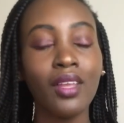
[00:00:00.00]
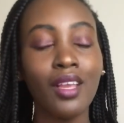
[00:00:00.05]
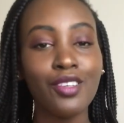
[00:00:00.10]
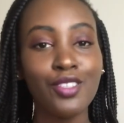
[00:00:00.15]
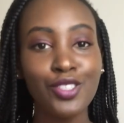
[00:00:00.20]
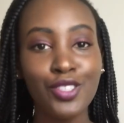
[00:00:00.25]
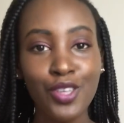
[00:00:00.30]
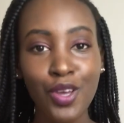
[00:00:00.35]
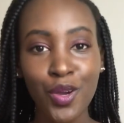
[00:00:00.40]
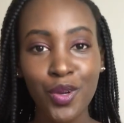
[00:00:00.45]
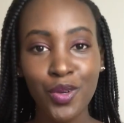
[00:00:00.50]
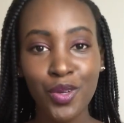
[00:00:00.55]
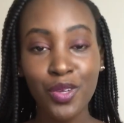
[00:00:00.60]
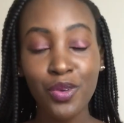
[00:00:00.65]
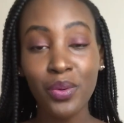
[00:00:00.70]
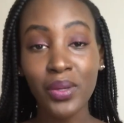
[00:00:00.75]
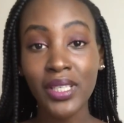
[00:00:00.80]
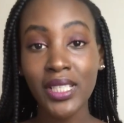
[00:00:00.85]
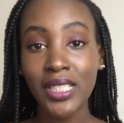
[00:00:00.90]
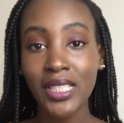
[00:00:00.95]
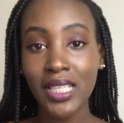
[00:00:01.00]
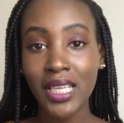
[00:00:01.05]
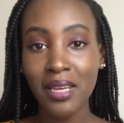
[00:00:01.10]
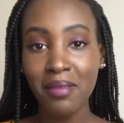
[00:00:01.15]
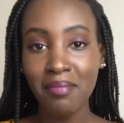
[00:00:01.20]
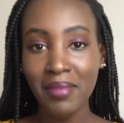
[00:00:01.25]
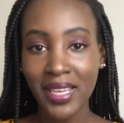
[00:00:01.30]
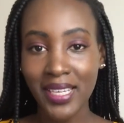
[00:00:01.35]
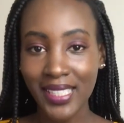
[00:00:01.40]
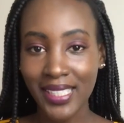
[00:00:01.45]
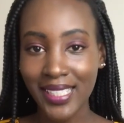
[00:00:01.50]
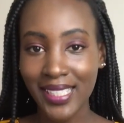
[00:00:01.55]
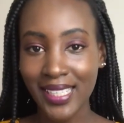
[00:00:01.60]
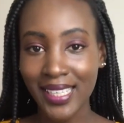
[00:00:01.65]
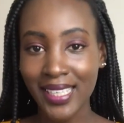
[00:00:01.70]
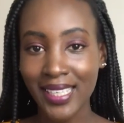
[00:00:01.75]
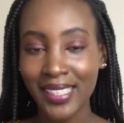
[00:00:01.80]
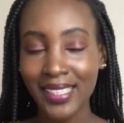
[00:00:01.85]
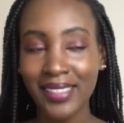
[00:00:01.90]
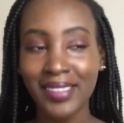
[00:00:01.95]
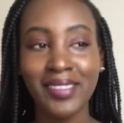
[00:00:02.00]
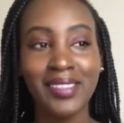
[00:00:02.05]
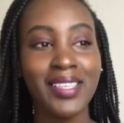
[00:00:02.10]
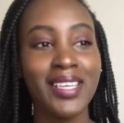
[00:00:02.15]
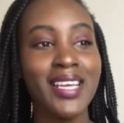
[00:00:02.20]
So you want to study medicine.